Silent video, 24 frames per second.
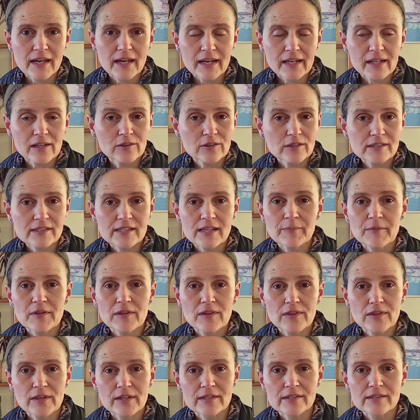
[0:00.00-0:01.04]
Look at some of the
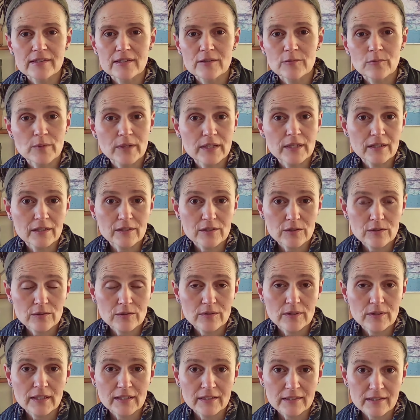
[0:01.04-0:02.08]
things that we can do
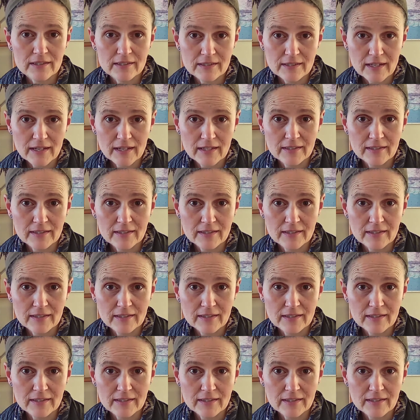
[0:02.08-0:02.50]
instead.